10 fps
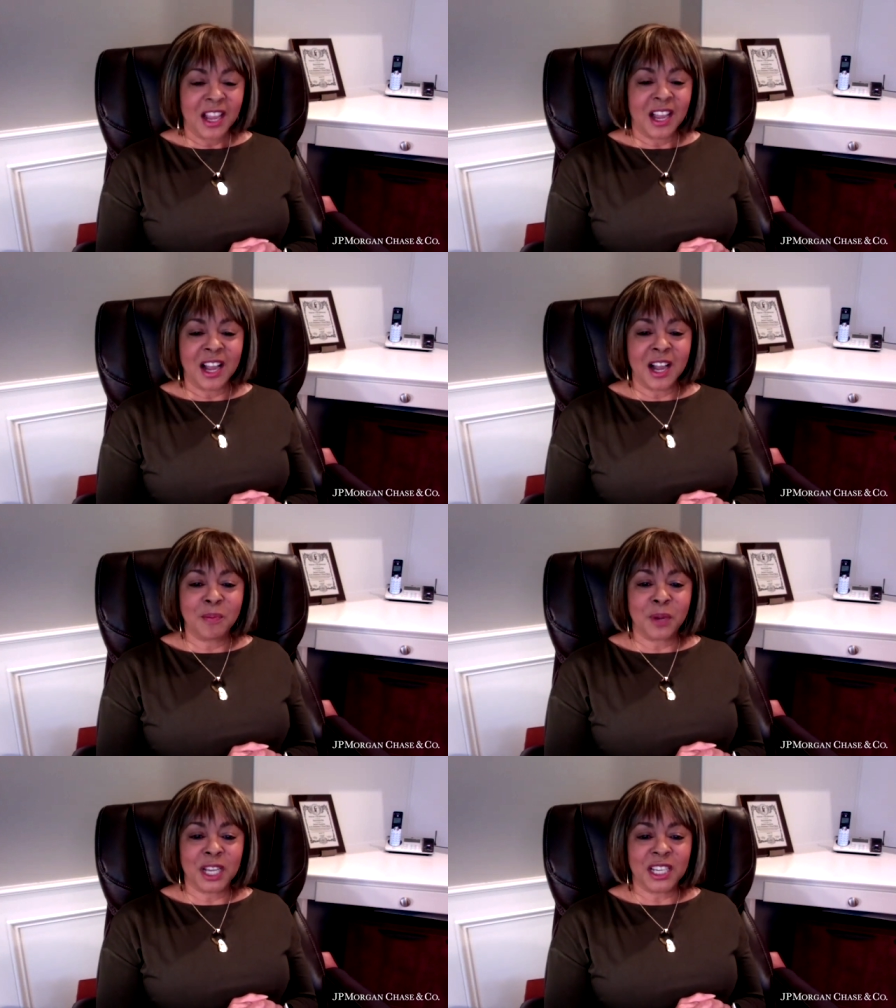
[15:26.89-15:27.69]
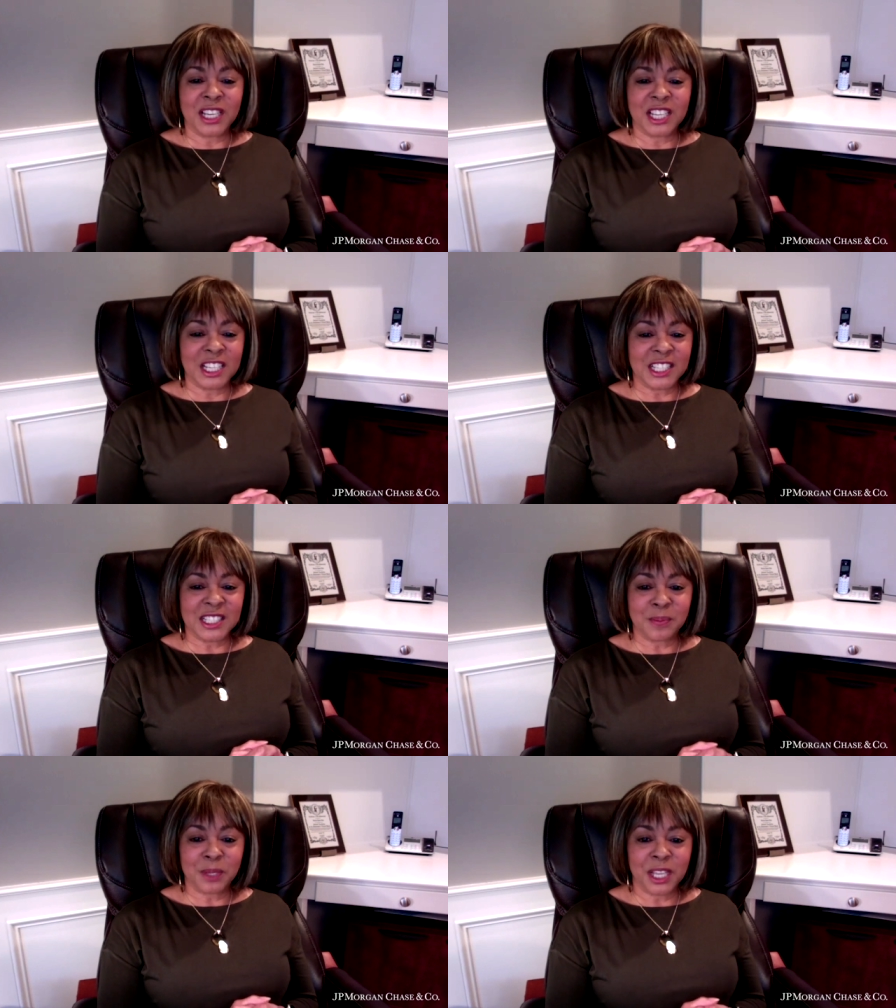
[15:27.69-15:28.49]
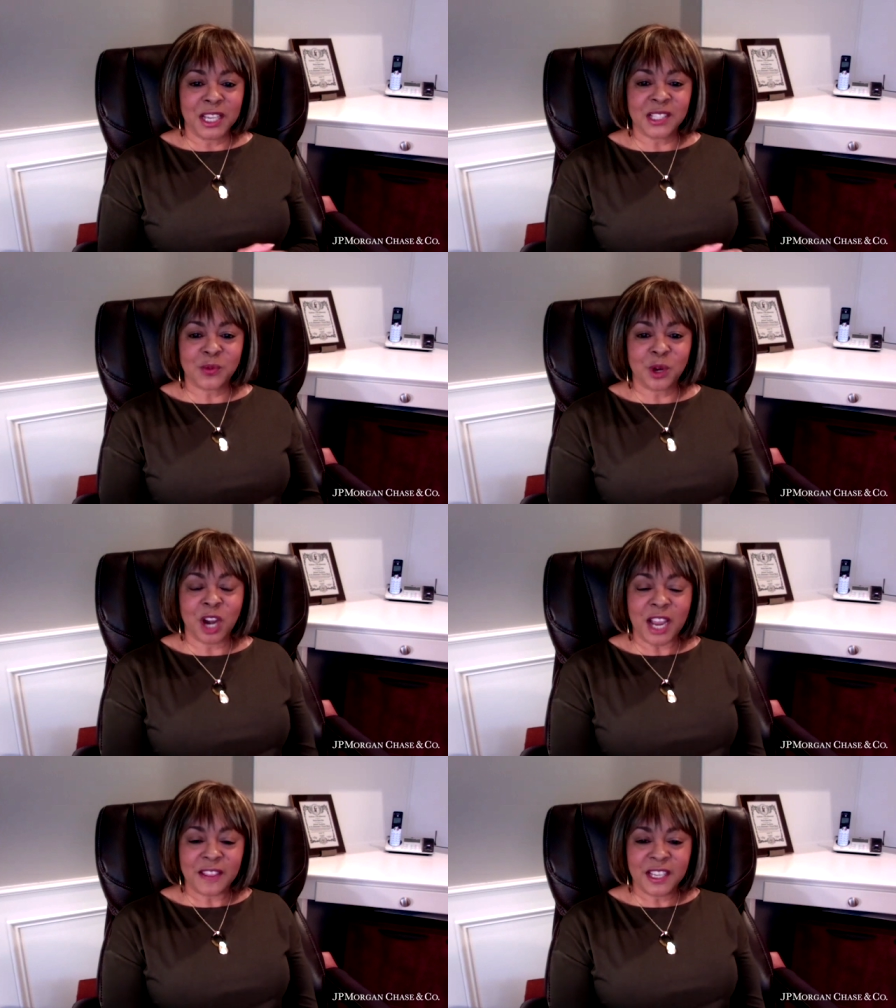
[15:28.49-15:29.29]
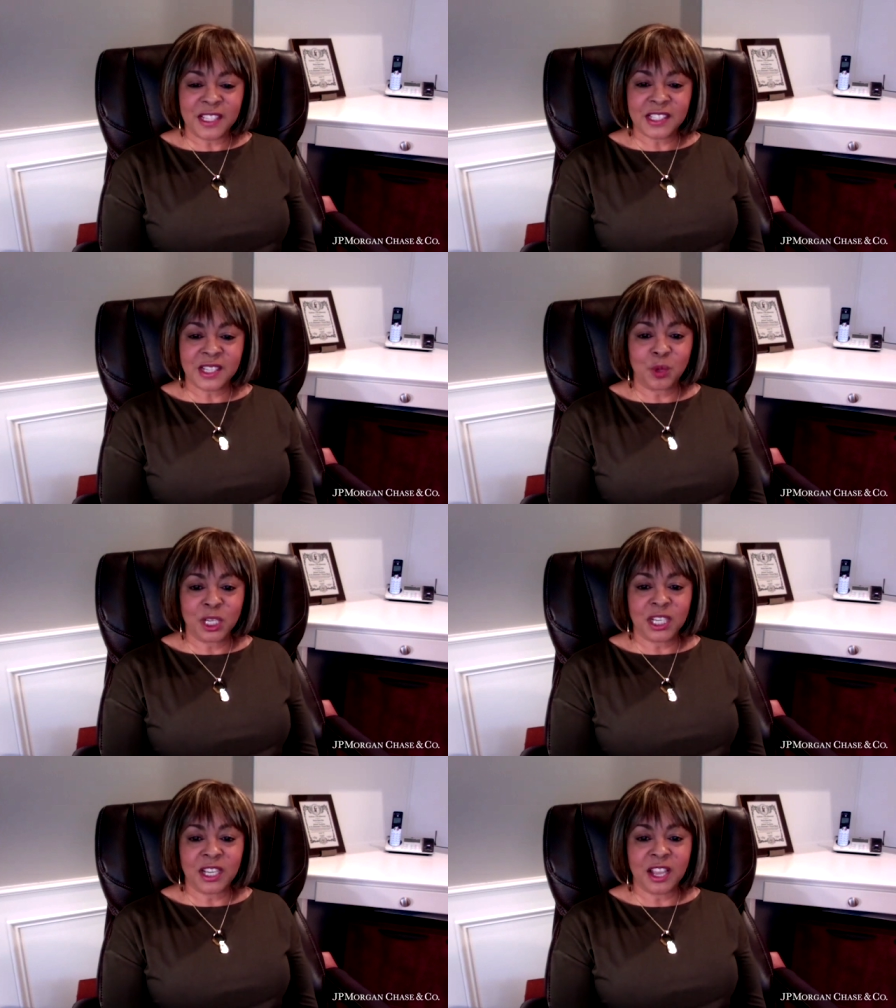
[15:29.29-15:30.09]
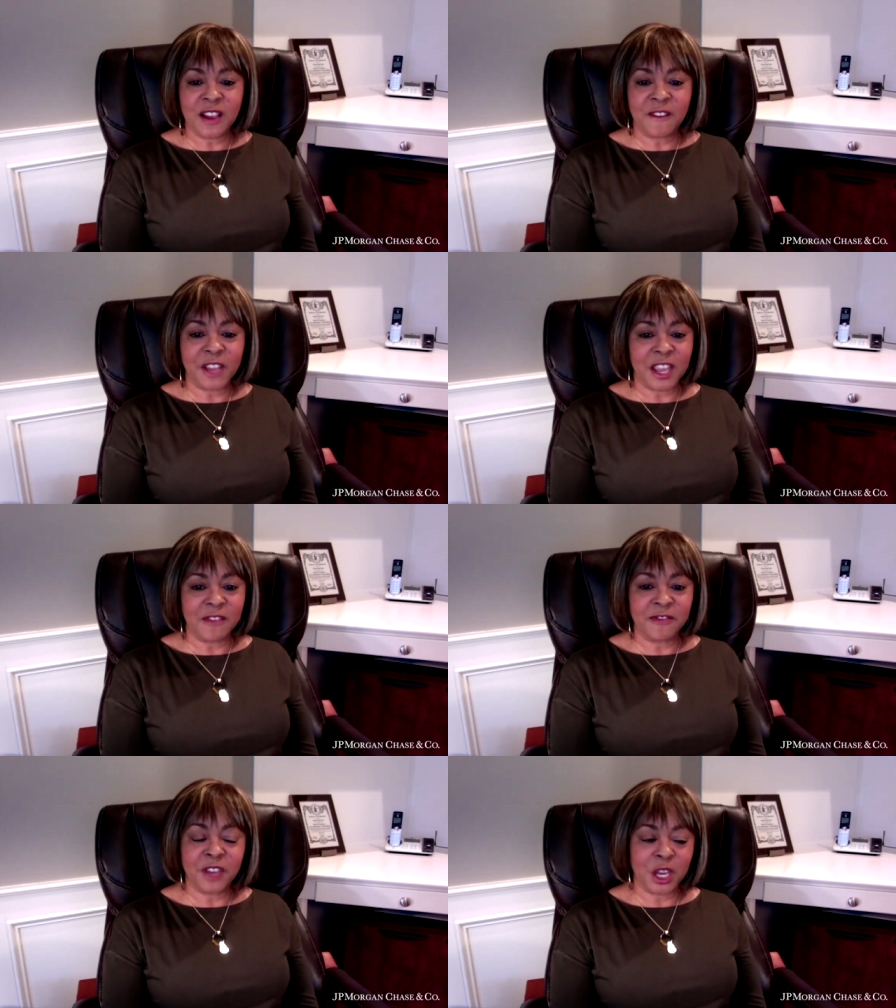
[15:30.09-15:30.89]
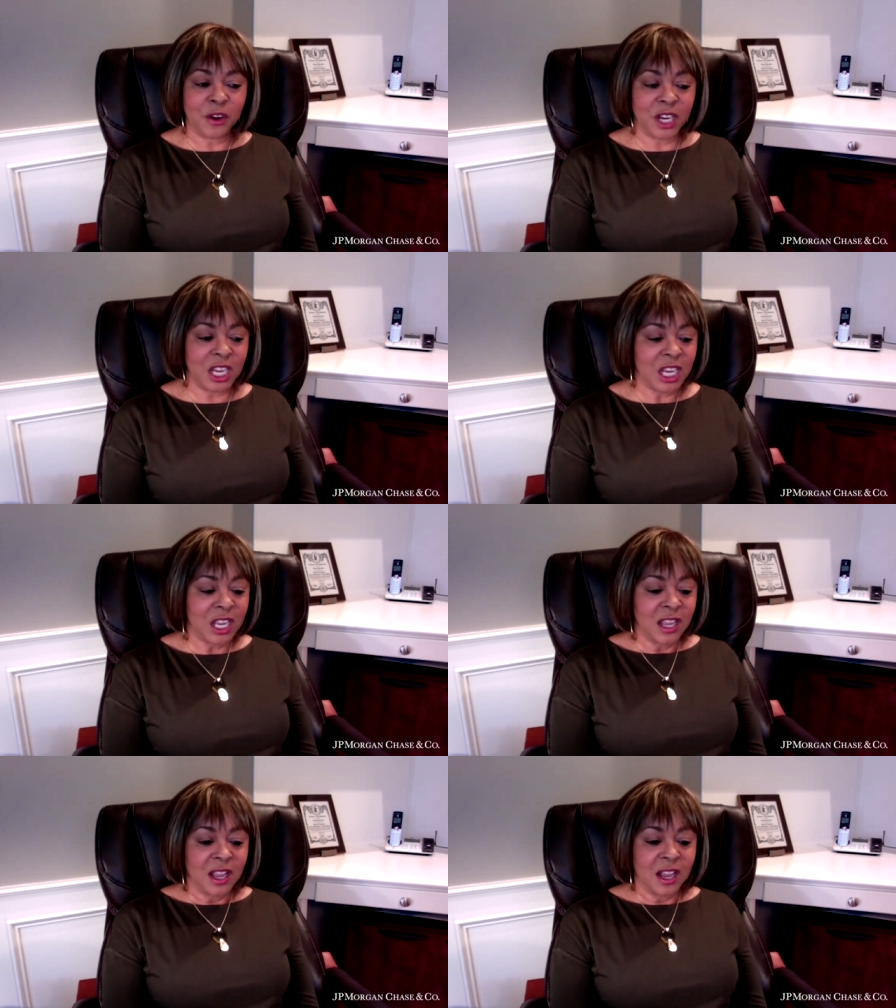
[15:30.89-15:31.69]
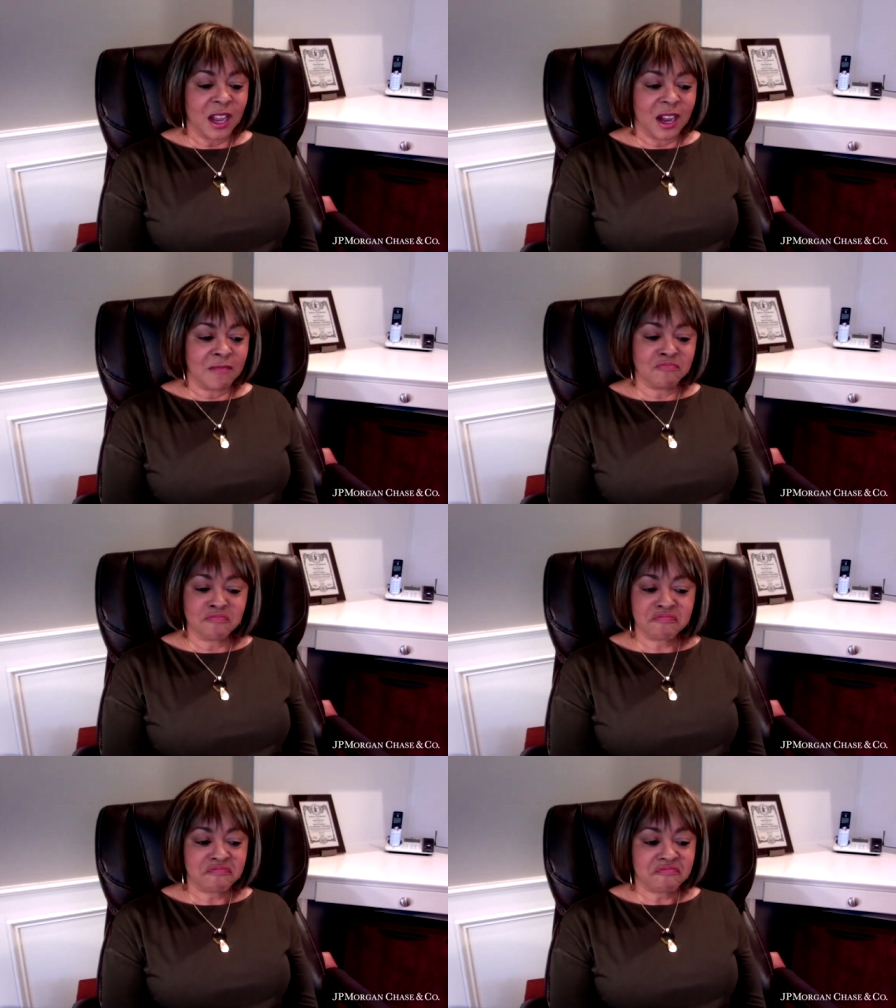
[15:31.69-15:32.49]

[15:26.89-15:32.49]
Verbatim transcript: Uh, but it is a place where I think someone could have a very um,